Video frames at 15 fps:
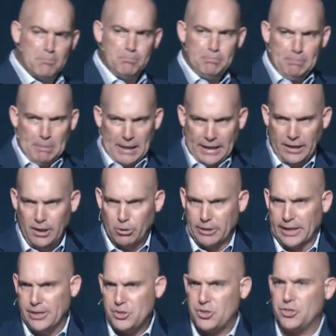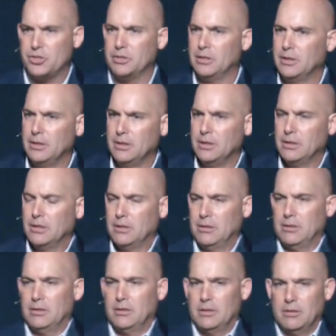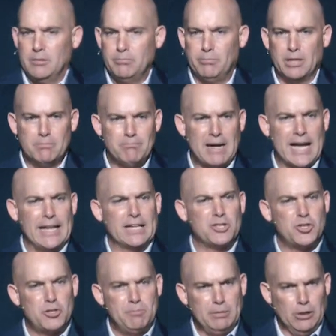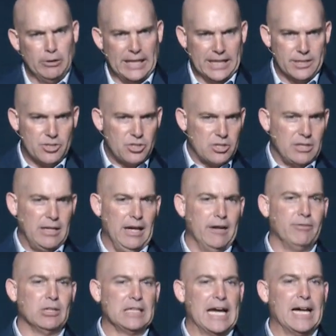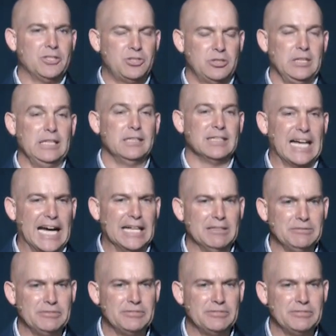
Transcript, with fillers: would not perish but might experience everlasting